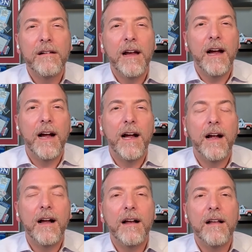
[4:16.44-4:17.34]

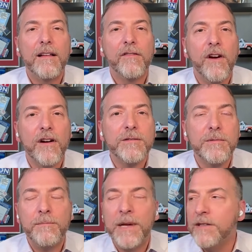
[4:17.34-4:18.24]
as far as
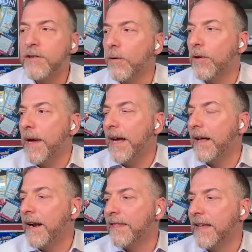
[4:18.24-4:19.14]
it being told to me.
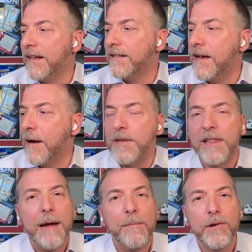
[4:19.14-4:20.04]
And I think it's up to
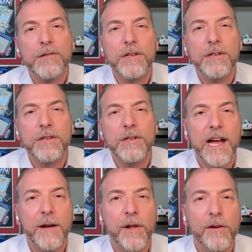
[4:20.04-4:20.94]
that person to
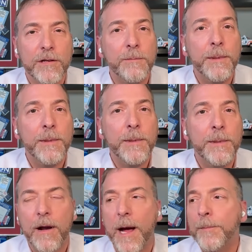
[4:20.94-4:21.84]
decide whether to speak out or
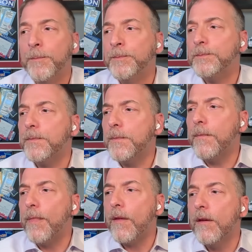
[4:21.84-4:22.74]
not.
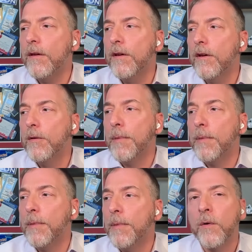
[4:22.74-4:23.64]
But
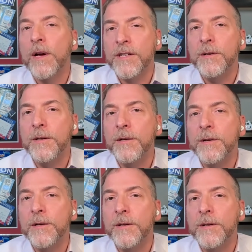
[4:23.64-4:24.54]
I think it's a question,
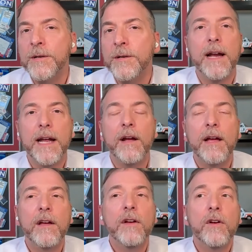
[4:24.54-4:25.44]

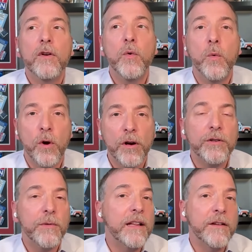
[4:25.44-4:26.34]
anybody who worked
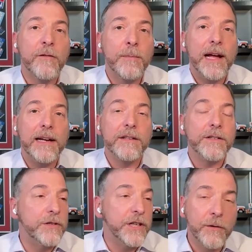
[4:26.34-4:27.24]
directly for Biden.
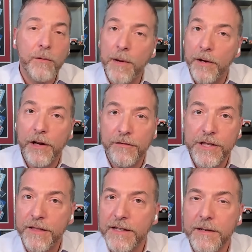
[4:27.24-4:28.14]
So Gina Raimondo, if she
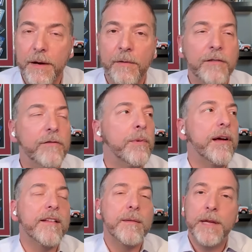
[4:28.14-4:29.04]
thinks about running for
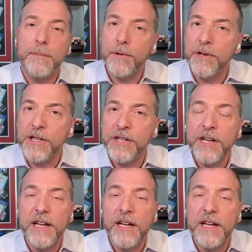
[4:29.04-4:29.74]
president, Pete Buttigieg,